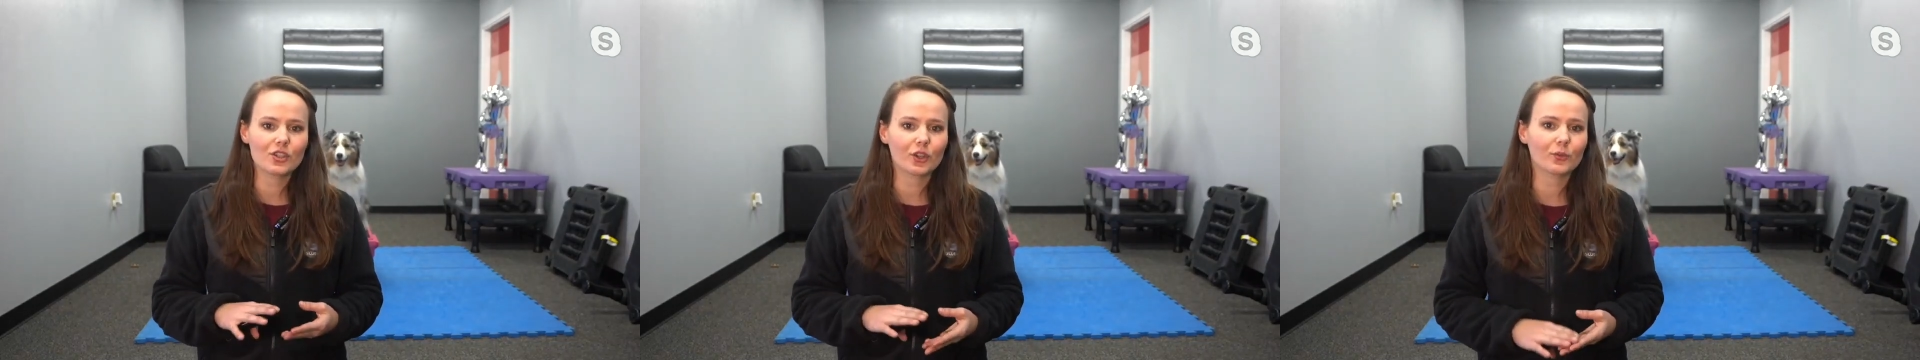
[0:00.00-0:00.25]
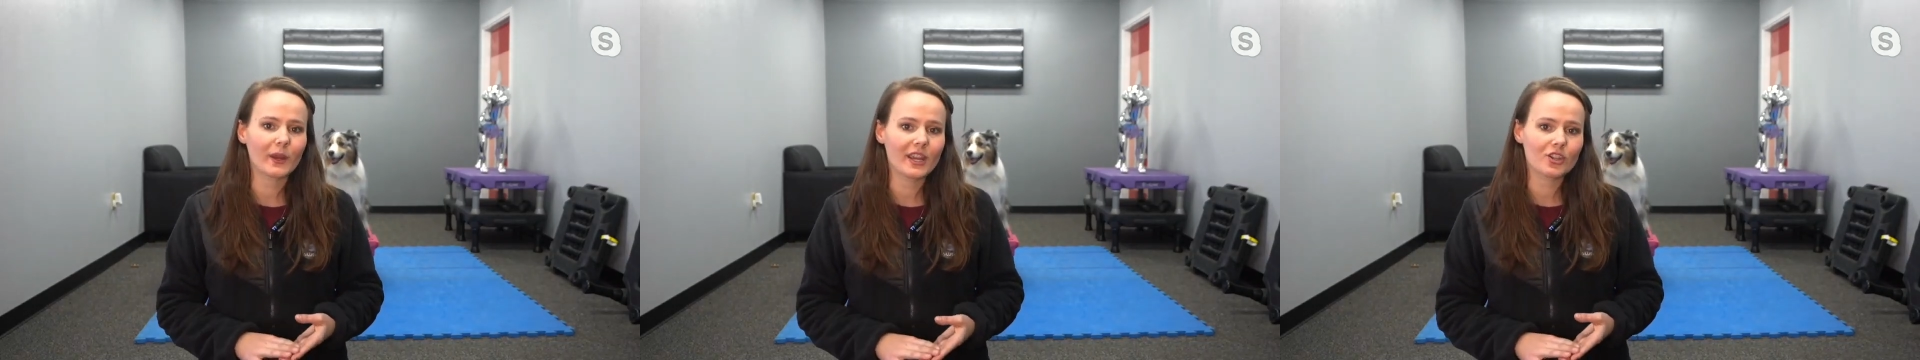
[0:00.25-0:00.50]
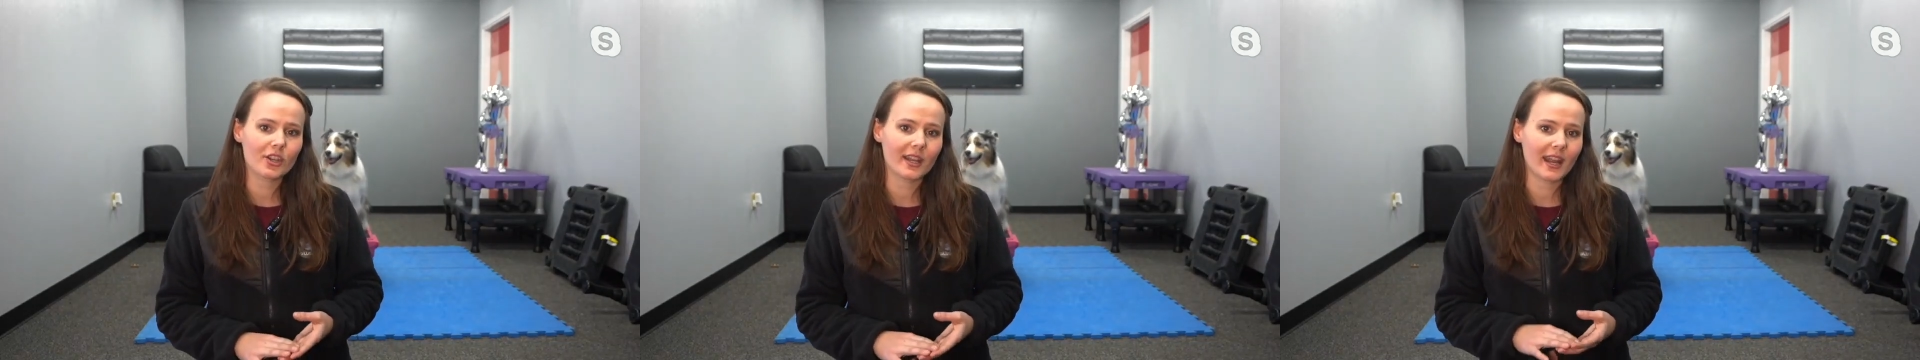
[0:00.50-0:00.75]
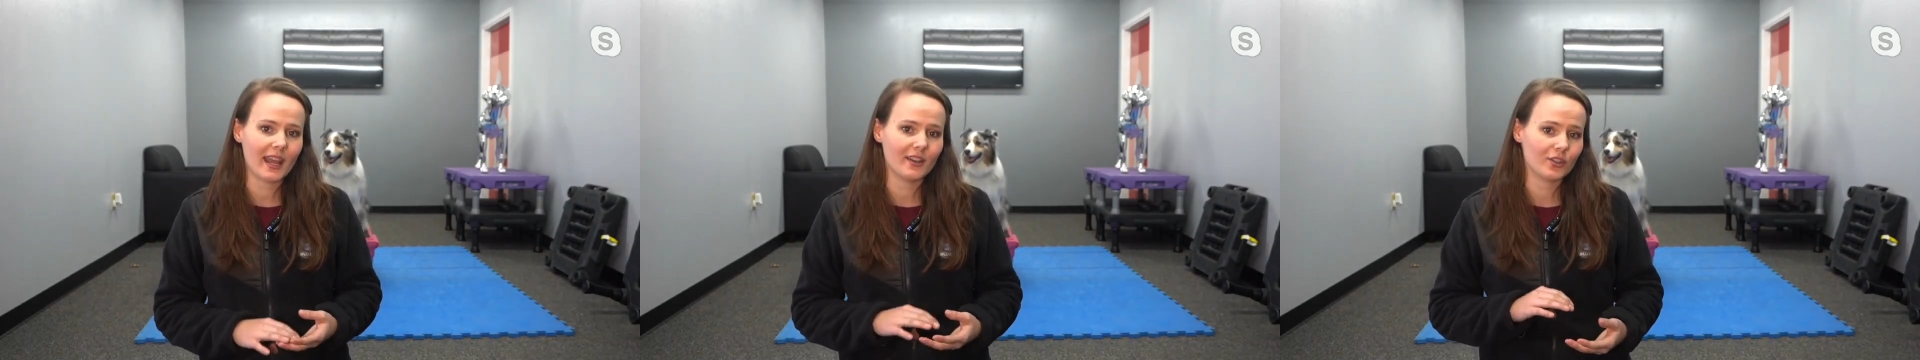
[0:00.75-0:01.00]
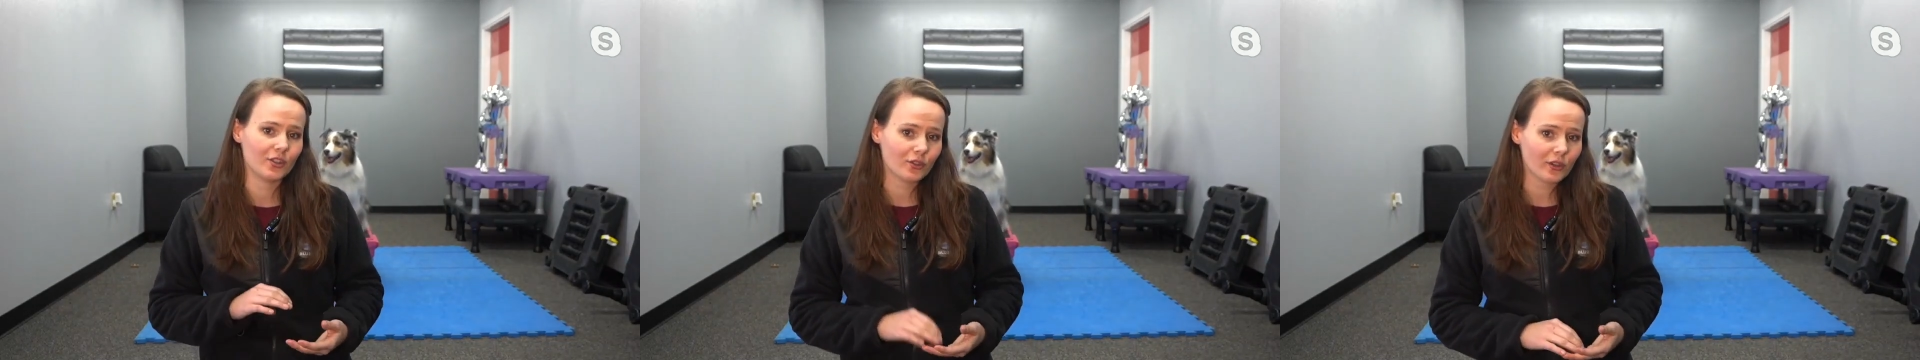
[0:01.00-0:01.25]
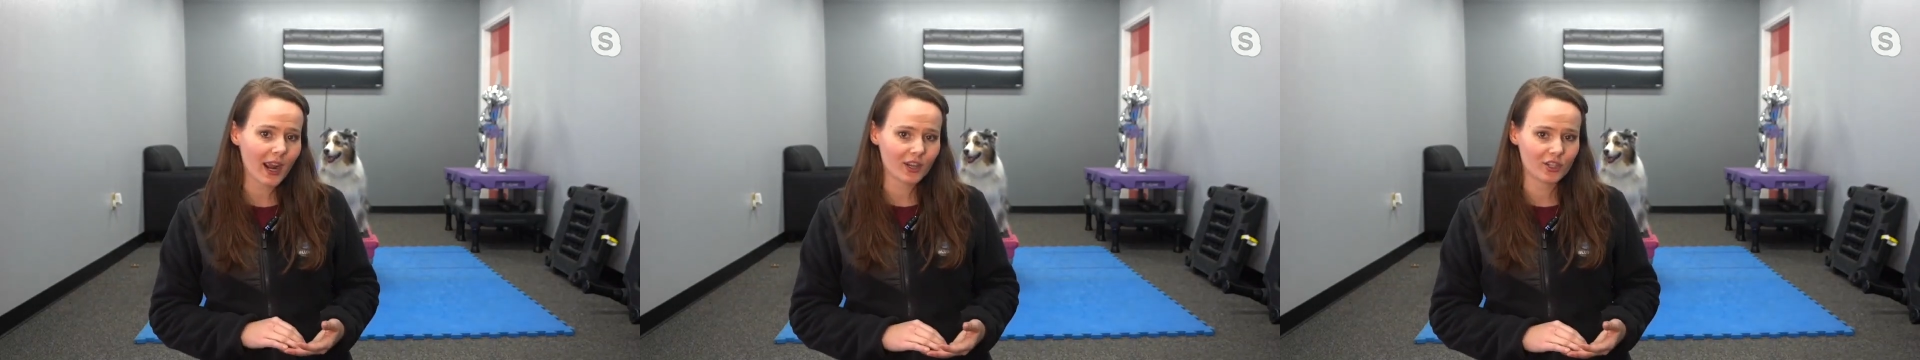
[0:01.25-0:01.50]
duration, and
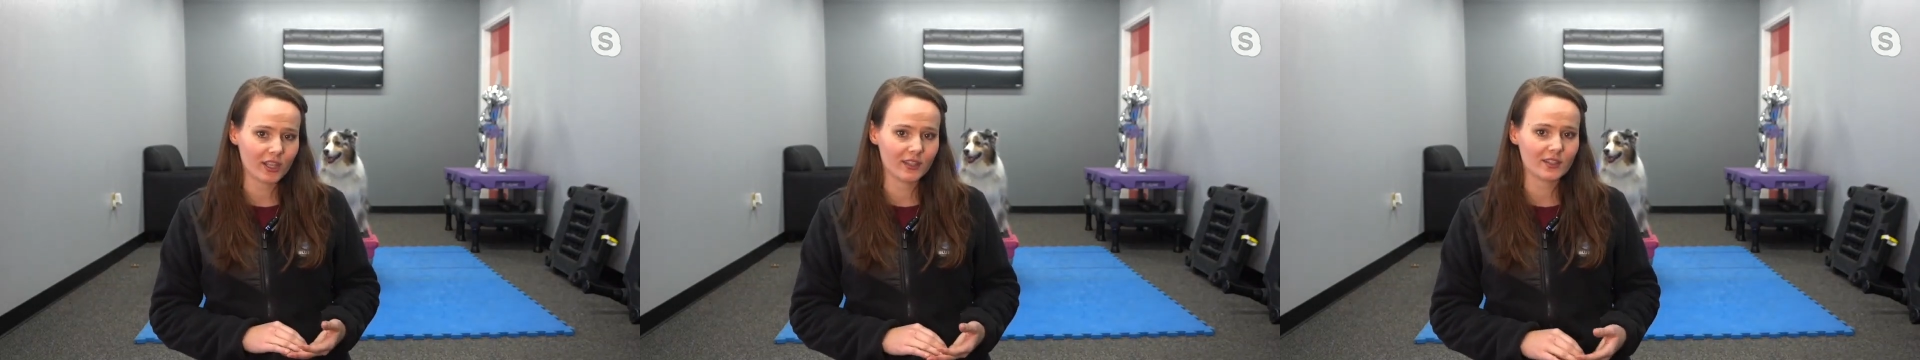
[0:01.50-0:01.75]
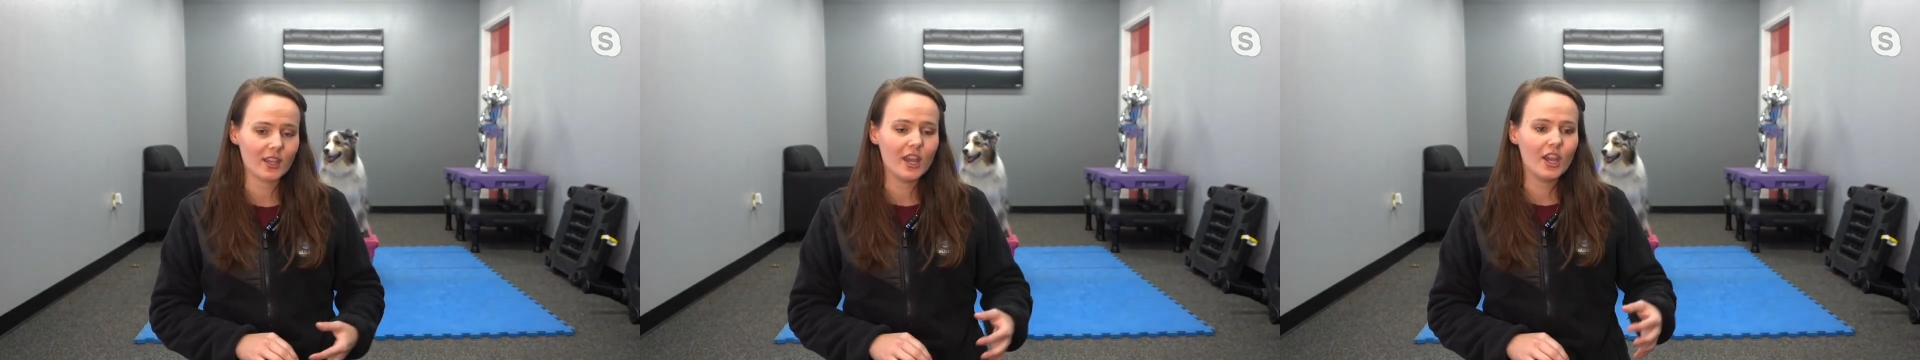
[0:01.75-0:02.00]
distractions